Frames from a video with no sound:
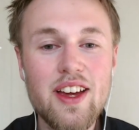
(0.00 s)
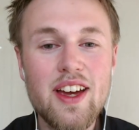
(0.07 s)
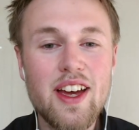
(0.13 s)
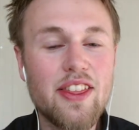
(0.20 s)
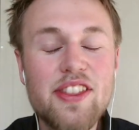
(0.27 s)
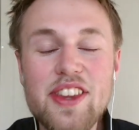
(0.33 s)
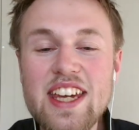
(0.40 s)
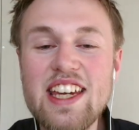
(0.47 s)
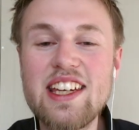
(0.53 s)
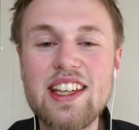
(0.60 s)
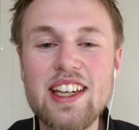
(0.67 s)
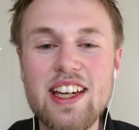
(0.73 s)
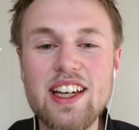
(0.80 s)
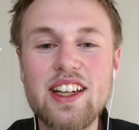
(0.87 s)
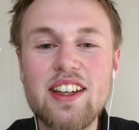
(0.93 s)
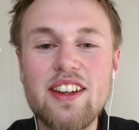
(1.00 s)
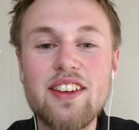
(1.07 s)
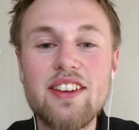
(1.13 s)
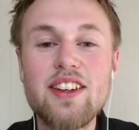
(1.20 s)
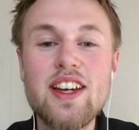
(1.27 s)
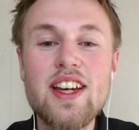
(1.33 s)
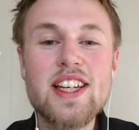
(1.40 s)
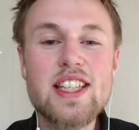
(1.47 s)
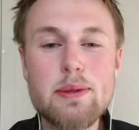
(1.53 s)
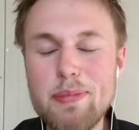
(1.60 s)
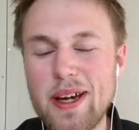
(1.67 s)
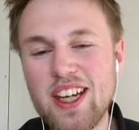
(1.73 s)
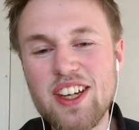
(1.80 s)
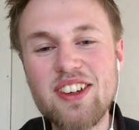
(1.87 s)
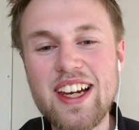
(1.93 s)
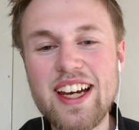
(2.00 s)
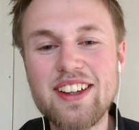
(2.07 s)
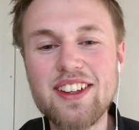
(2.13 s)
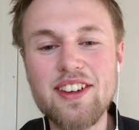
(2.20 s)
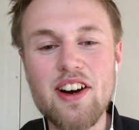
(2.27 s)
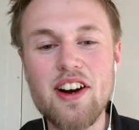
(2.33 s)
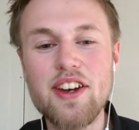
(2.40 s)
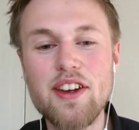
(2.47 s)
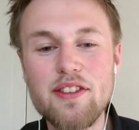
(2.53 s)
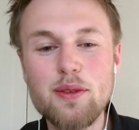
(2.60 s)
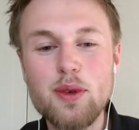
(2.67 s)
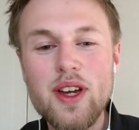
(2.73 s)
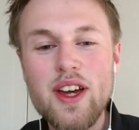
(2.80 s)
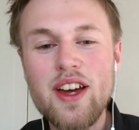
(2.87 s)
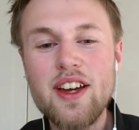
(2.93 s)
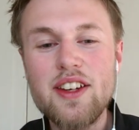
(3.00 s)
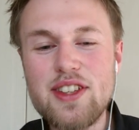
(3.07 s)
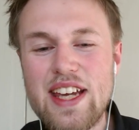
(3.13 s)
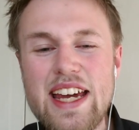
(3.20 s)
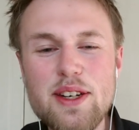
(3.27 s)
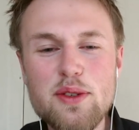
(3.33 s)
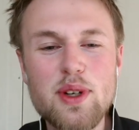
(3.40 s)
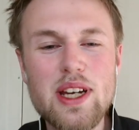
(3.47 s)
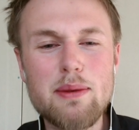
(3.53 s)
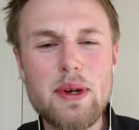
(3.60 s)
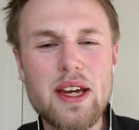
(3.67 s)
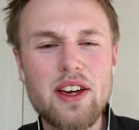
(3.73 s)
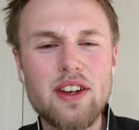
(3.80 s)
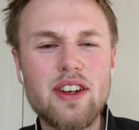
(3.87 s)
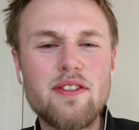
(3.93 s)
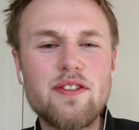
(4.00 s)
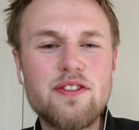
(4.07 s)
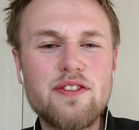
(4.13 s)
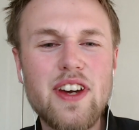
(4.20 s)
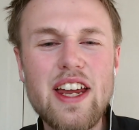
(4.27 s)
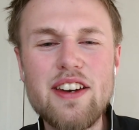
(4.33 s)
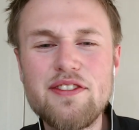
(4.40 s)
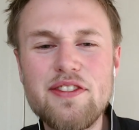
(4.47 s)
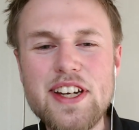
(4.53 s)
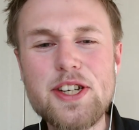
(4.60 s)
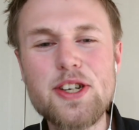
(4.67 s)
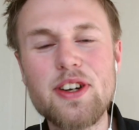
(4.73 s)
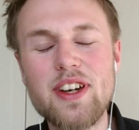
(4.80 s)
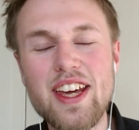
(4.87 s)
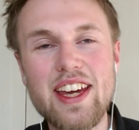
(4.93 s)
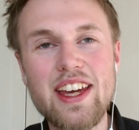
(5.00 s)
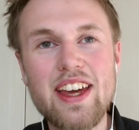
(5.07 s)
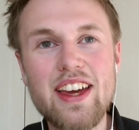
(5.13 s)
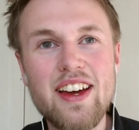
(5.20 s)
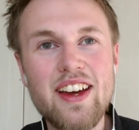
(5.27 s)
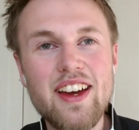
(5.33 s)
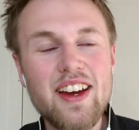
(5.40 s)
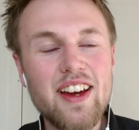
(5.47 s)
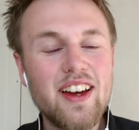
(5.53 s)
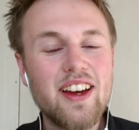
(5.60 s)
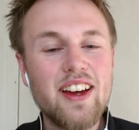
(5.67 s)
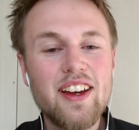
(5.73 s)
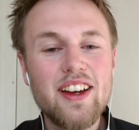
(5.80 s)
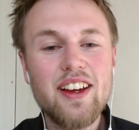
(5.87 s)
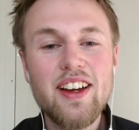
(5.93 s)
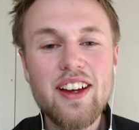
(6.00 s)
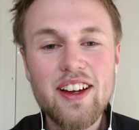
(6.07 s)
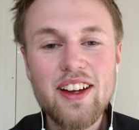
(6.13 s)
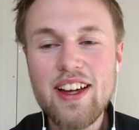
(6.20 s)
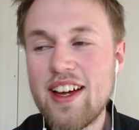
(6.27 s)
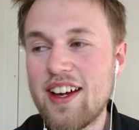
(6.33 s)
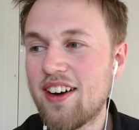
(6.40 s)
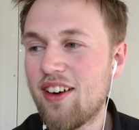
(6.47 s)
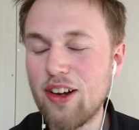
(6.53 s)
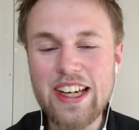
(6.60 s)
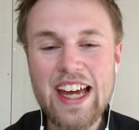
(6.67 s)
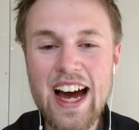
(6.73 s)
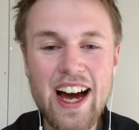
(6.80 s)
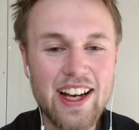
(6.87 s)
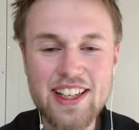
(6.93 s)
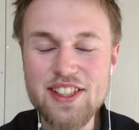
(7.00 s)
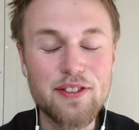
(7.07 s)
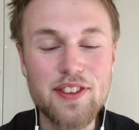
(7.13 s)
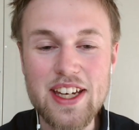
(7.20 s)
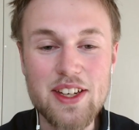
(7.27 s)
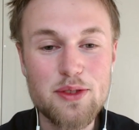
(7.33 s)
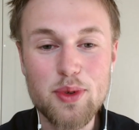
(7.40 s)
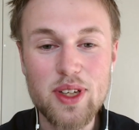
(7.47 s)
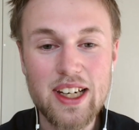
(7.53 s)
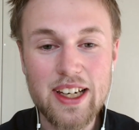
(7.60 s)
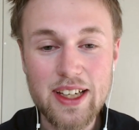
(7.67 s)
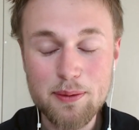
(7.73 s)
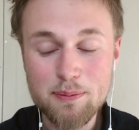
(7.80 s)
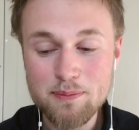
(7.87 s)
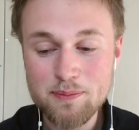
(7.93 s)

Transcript: and thinking, and speculating on, and daydreaming, and envisioning. All kinds of things, really.